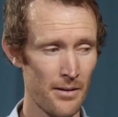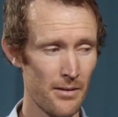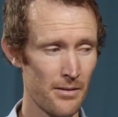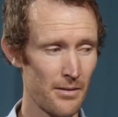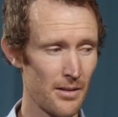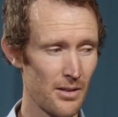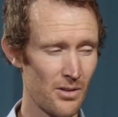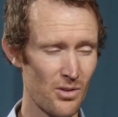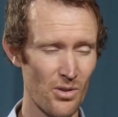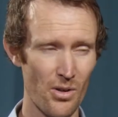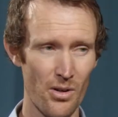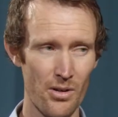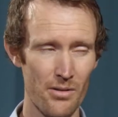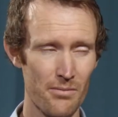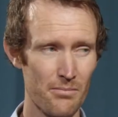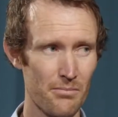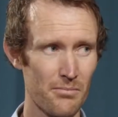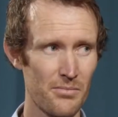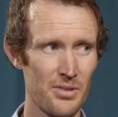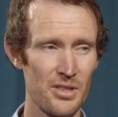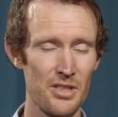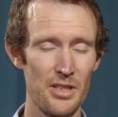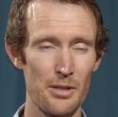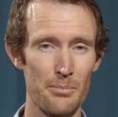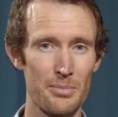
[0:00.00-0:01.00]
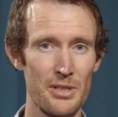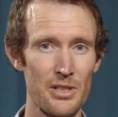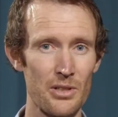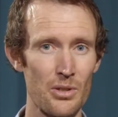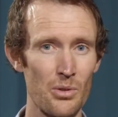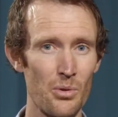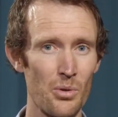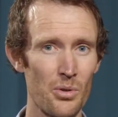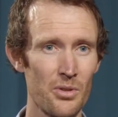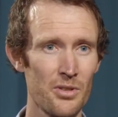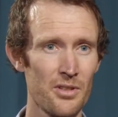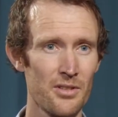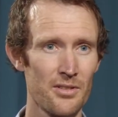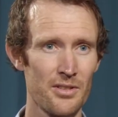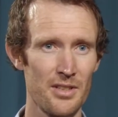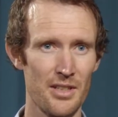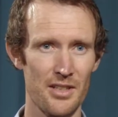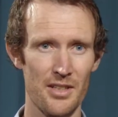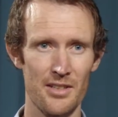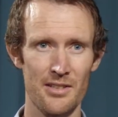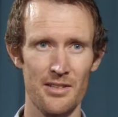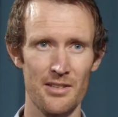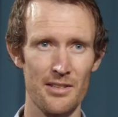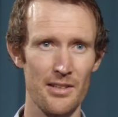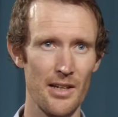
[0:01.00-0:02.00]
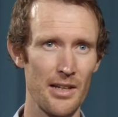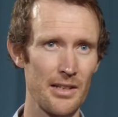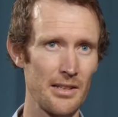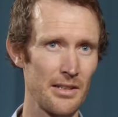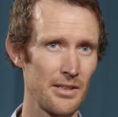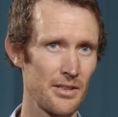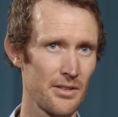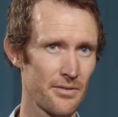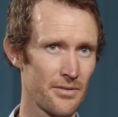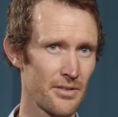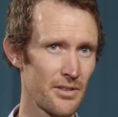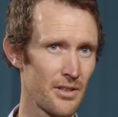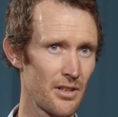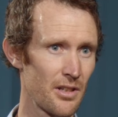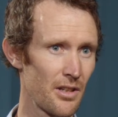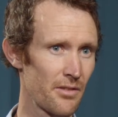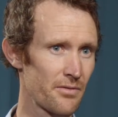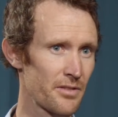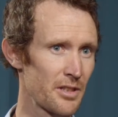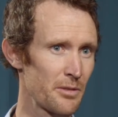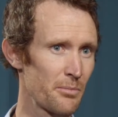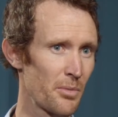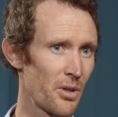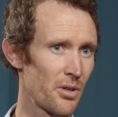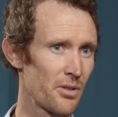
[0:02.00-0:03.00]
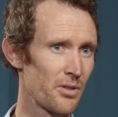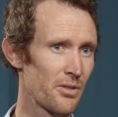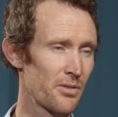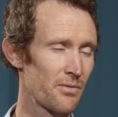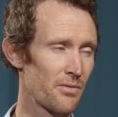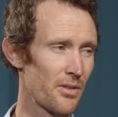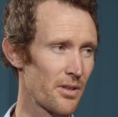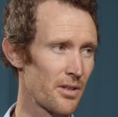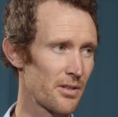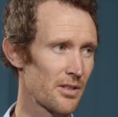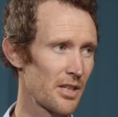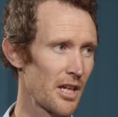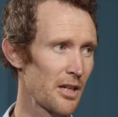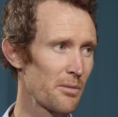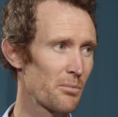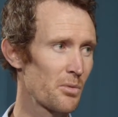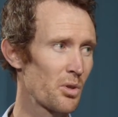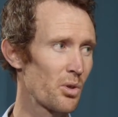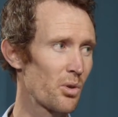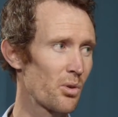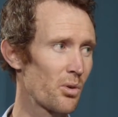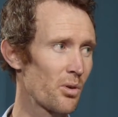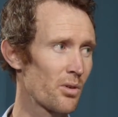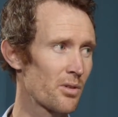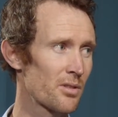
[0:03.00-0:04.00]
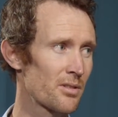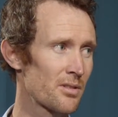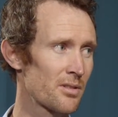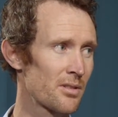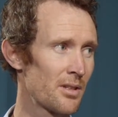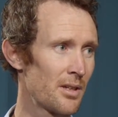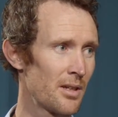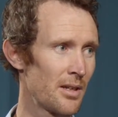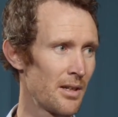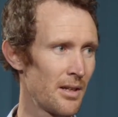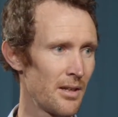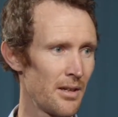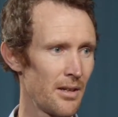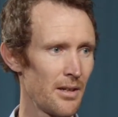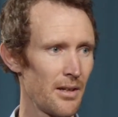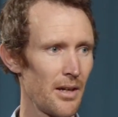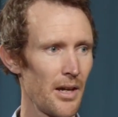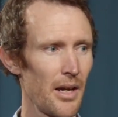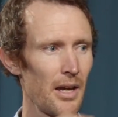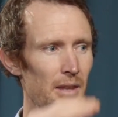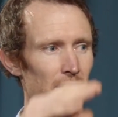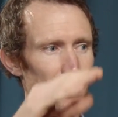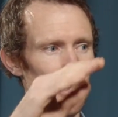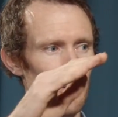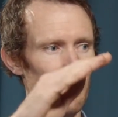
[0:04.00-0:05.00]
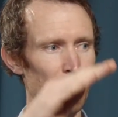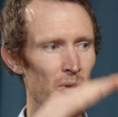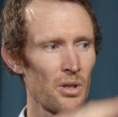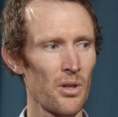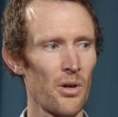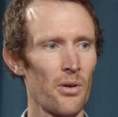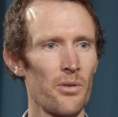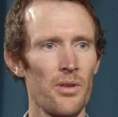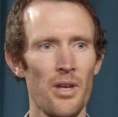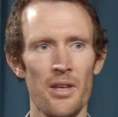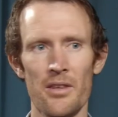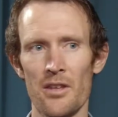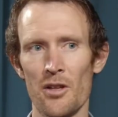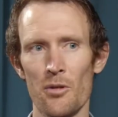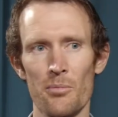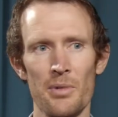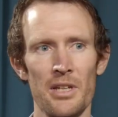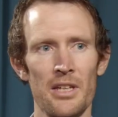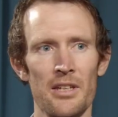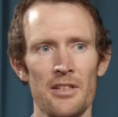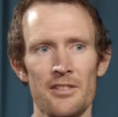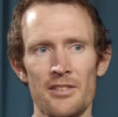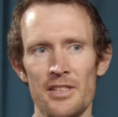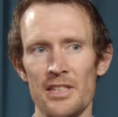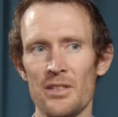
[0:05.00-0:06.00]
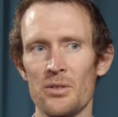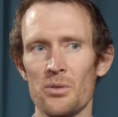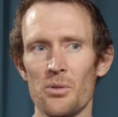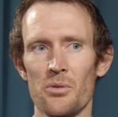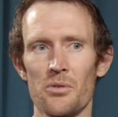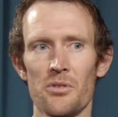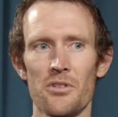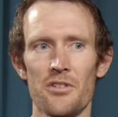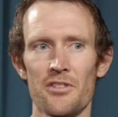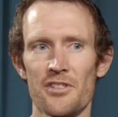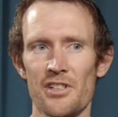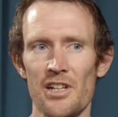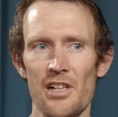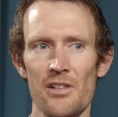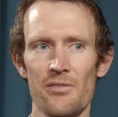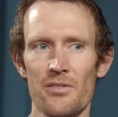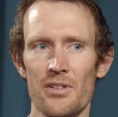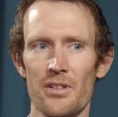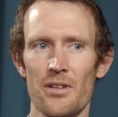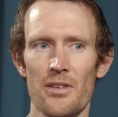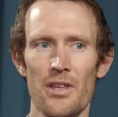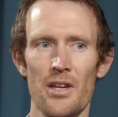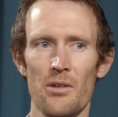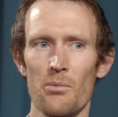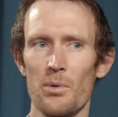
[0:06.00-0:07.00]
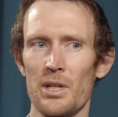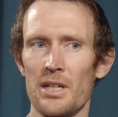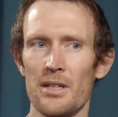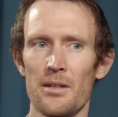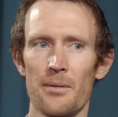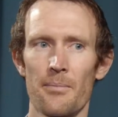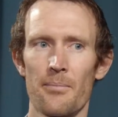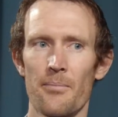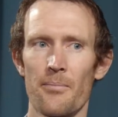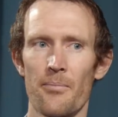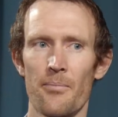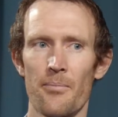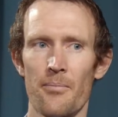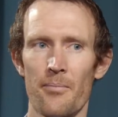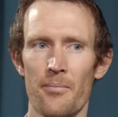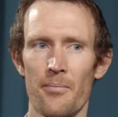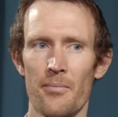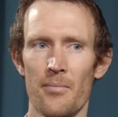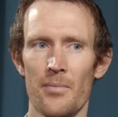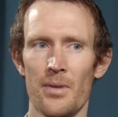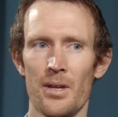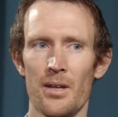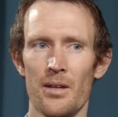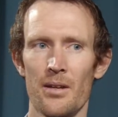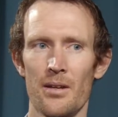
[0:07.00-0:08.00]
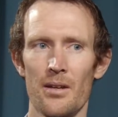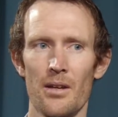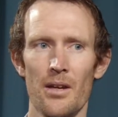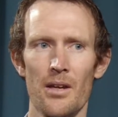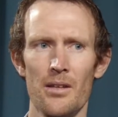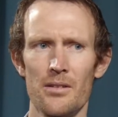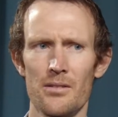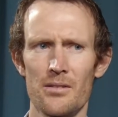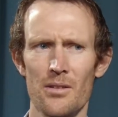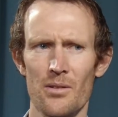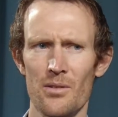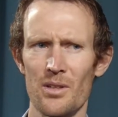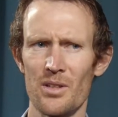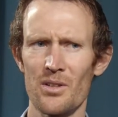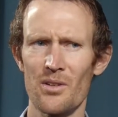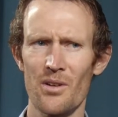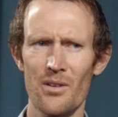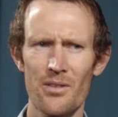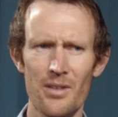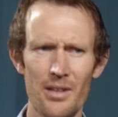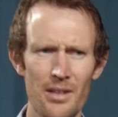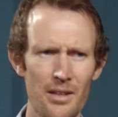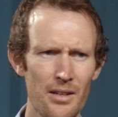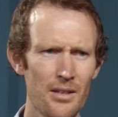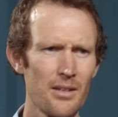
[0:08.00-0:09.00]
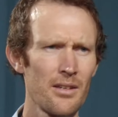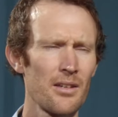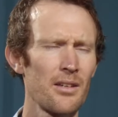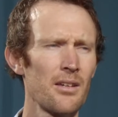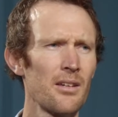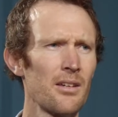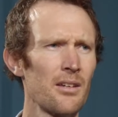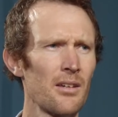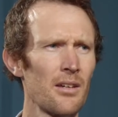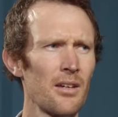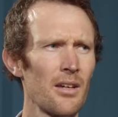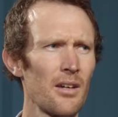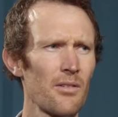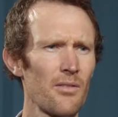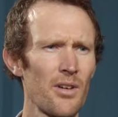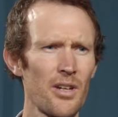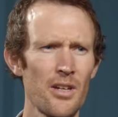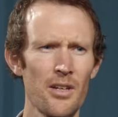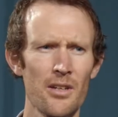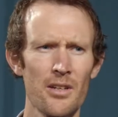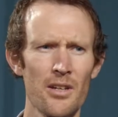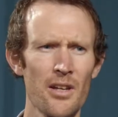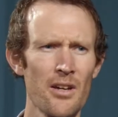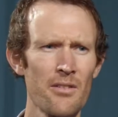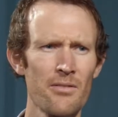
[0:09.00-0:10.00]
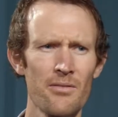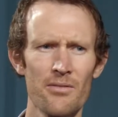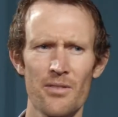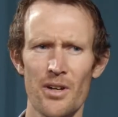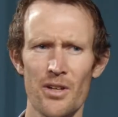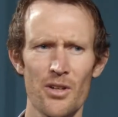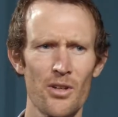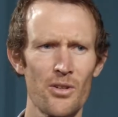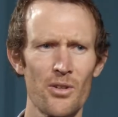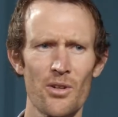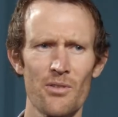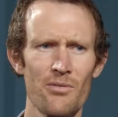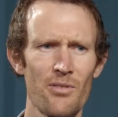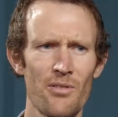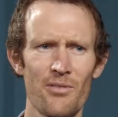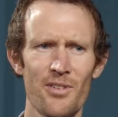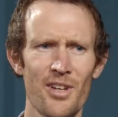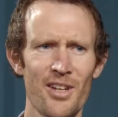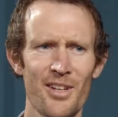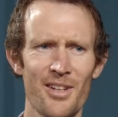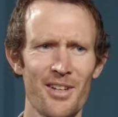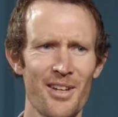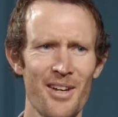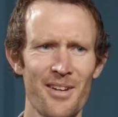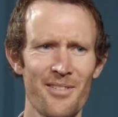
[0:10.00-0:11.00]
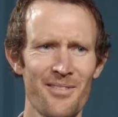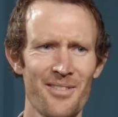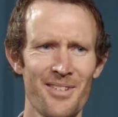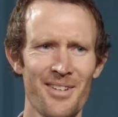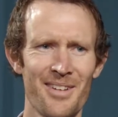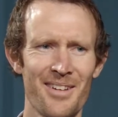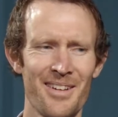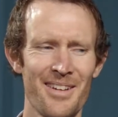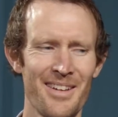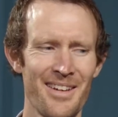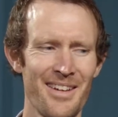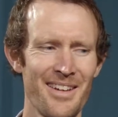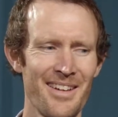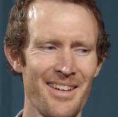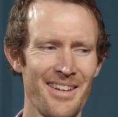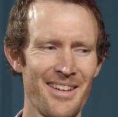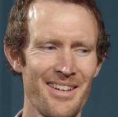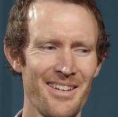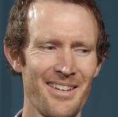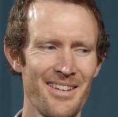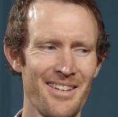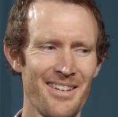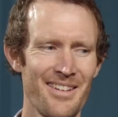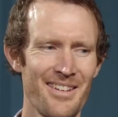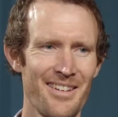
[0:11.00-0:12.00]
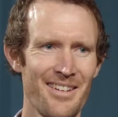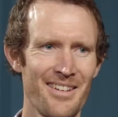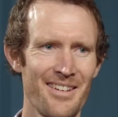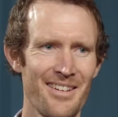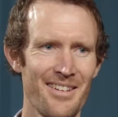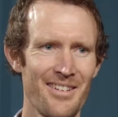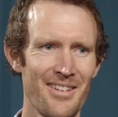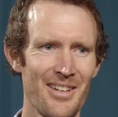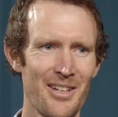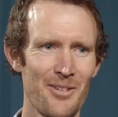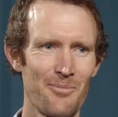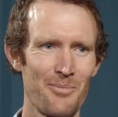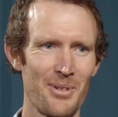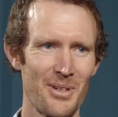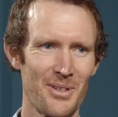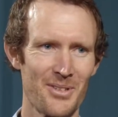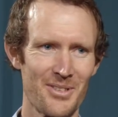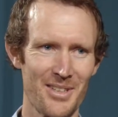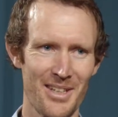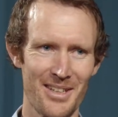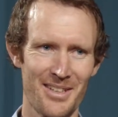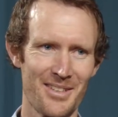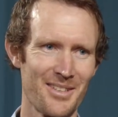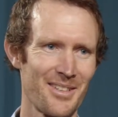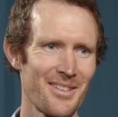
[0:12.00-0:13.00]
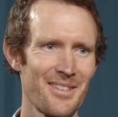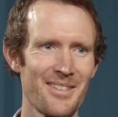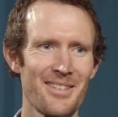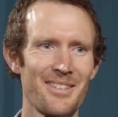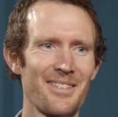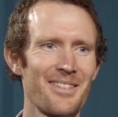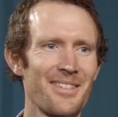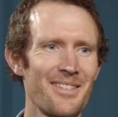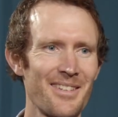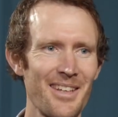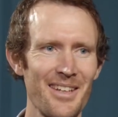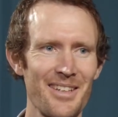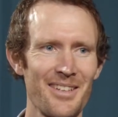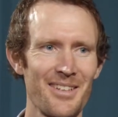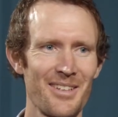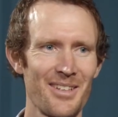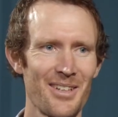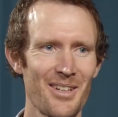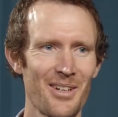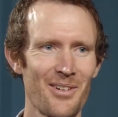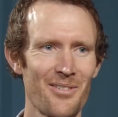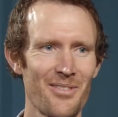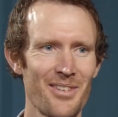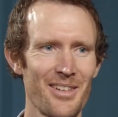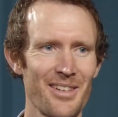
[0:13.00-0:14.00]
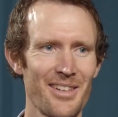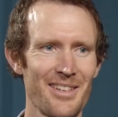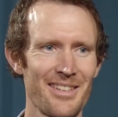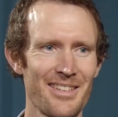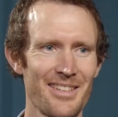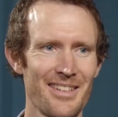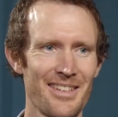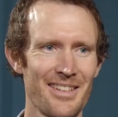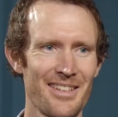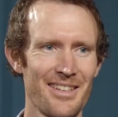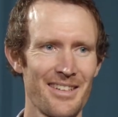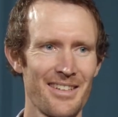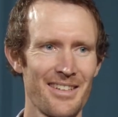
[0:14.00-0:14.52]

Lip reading: They're not separate courses, they're just slightly different delivery modes for the same course. And then below that there'll be any resources relevant to that week. And so they're not thinking, have I done enough? I don't know if I've done enough. Because they can tick off the list.